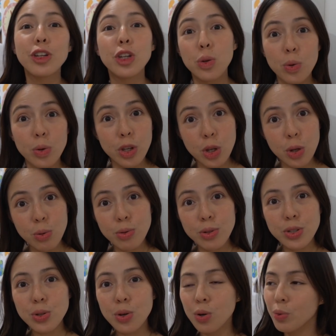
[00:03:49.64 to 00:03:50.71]
you don't
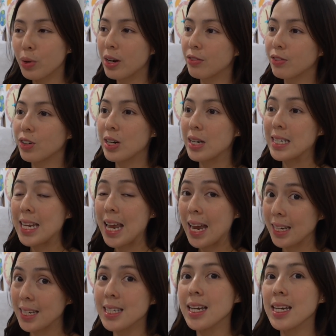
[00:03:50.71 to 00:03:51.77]
use or whatever is
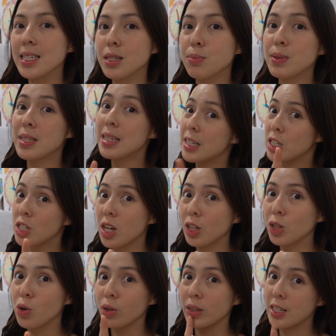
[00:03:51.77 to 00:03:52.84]
excess, besides
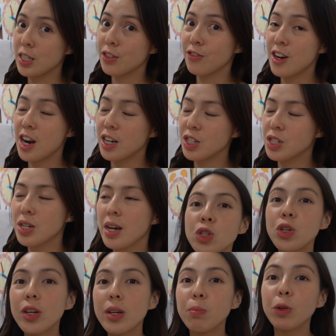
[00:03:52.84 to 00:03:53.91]
not cooked, that's fresh. So
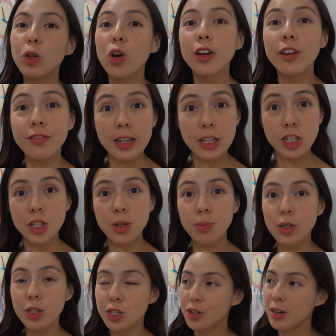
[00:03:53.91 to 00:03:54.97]
you can put all your
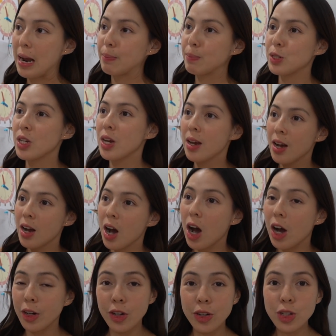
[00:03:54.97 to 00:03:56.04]
vegetable scraps
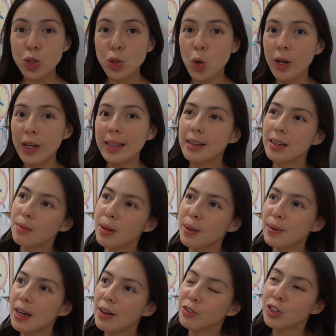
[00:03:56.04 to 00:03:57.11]
under the soil, and then
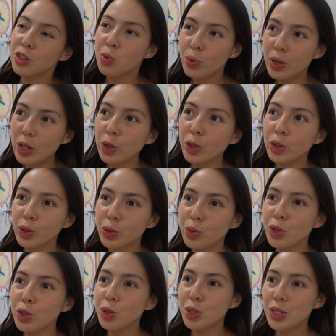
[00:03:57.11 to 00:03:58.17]
maybe after a week or two,
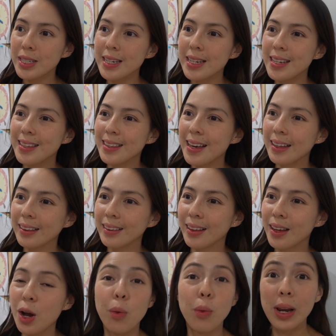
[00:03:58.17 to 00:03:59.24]
you'll see that
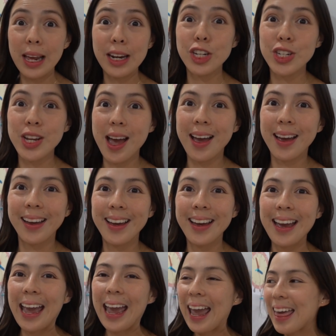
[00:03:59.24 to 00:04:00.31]
wala na siya.
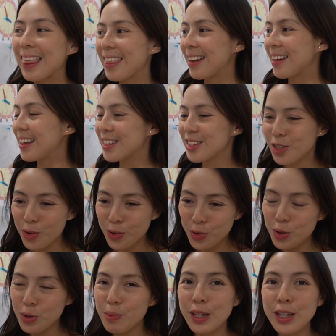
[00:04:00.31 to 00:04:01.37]
And then it's so
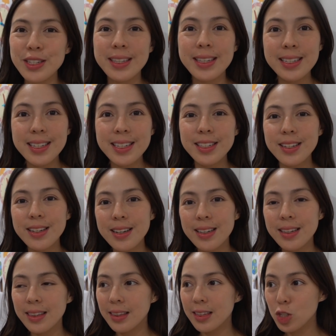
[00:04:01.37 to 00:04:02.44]
cool because this is
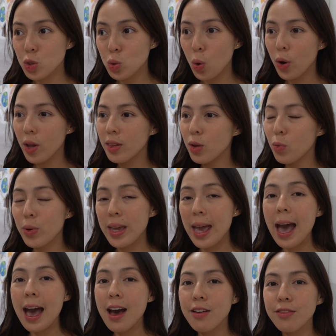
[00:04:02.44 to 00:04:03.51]
the soil that we
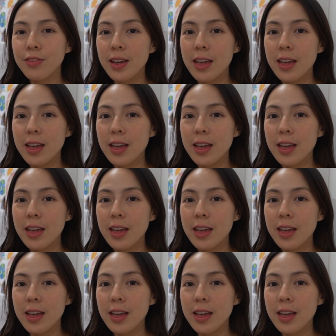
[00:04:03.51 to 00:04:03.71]
have